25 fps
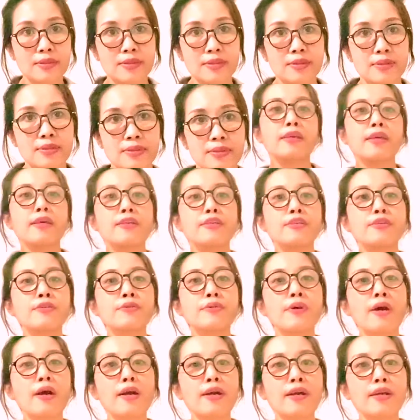that
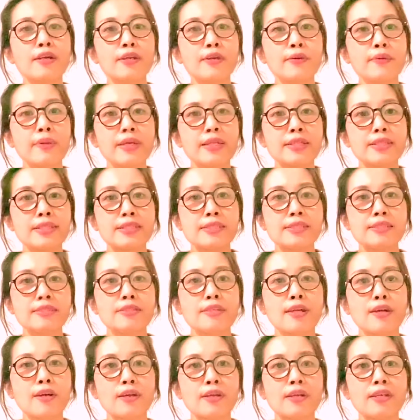you are going to
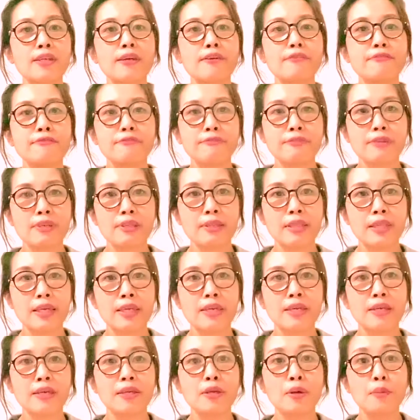start
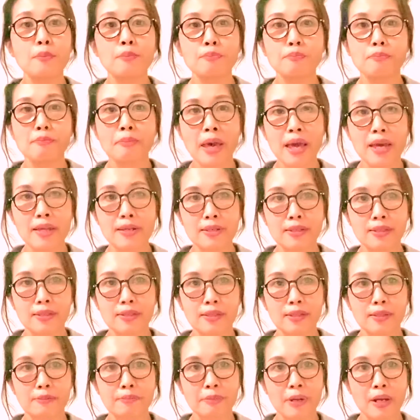feeling
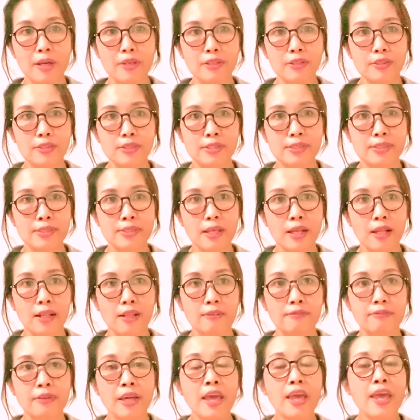better about
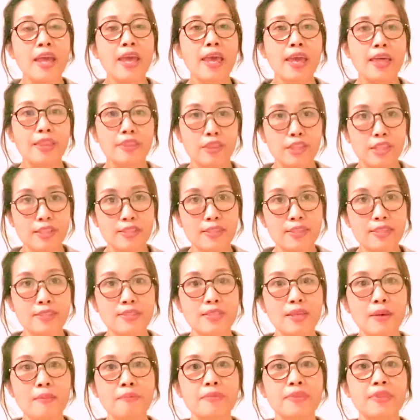yourself. And this is
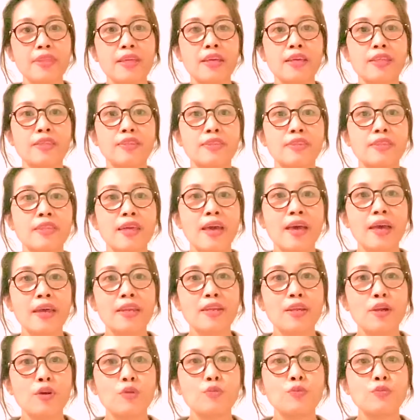something
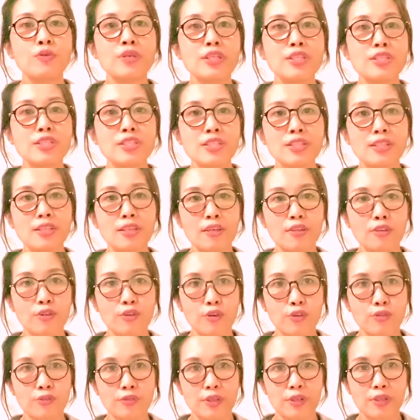that we should not
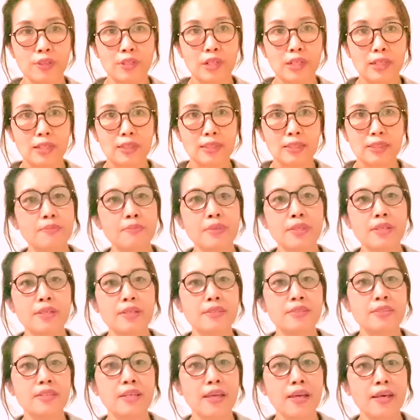overlook
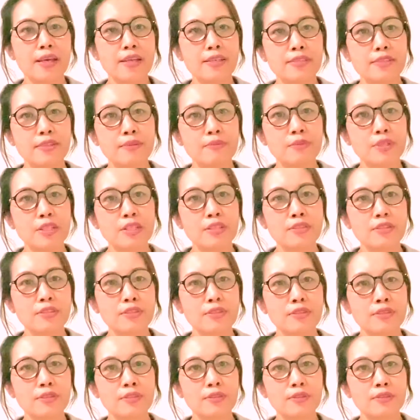because it has something to
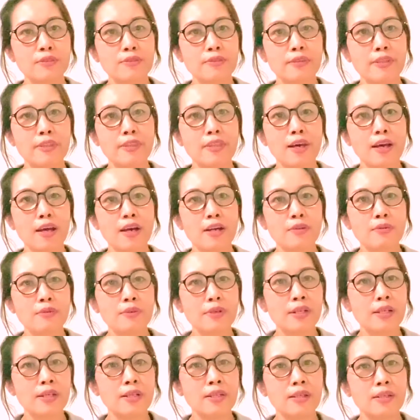do with
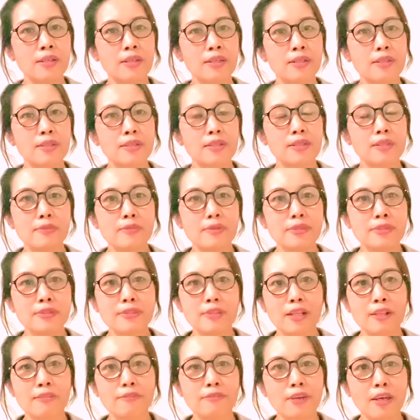our
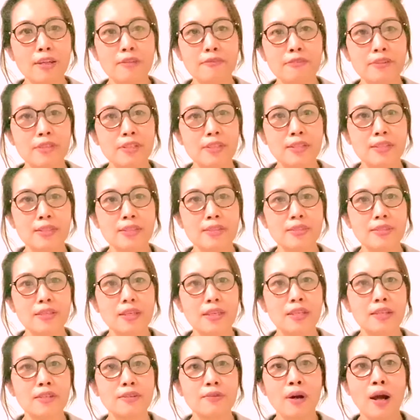self-confidence
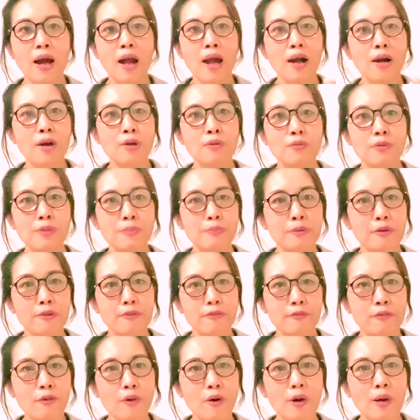and how we
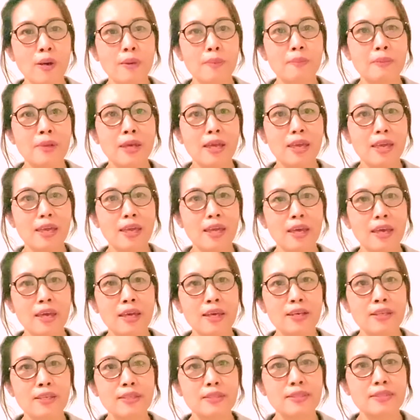perform
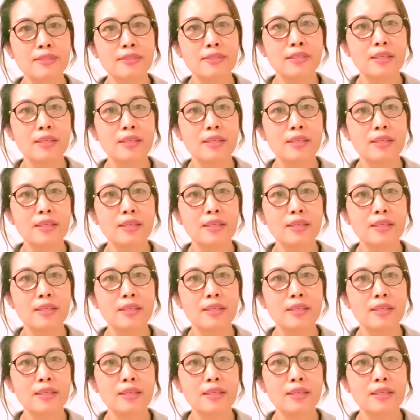as